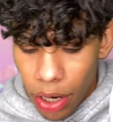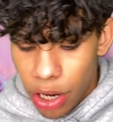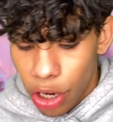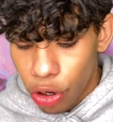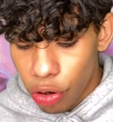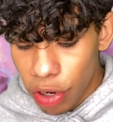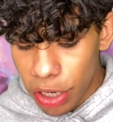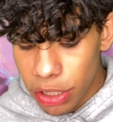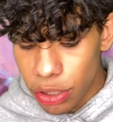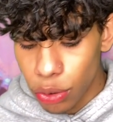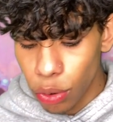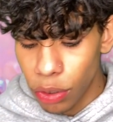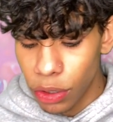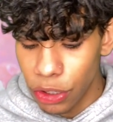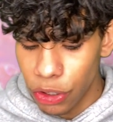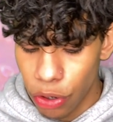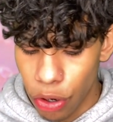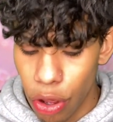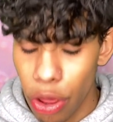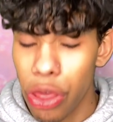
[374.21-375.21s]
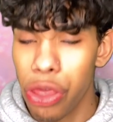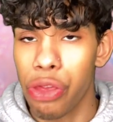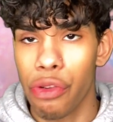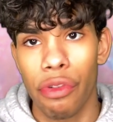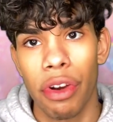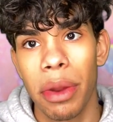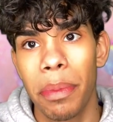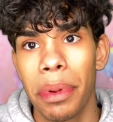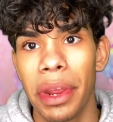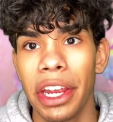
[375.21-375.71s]
Crystal Clear
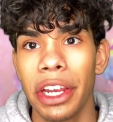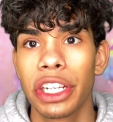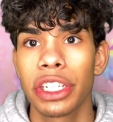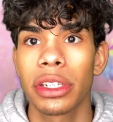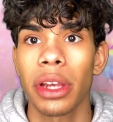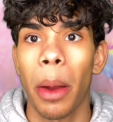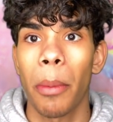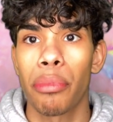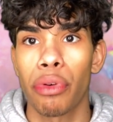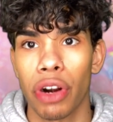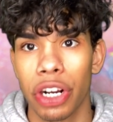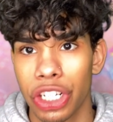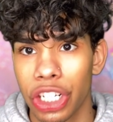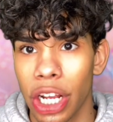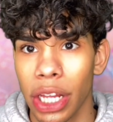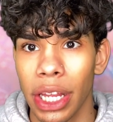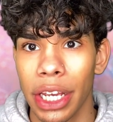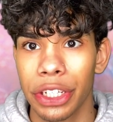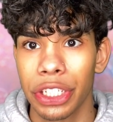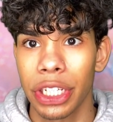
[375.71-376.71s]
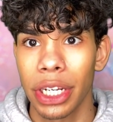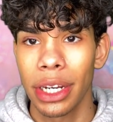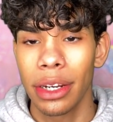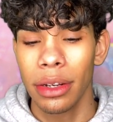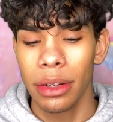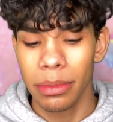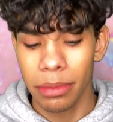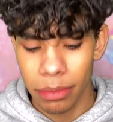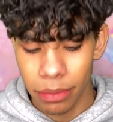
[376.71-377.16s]
3-Piece Brush Collection,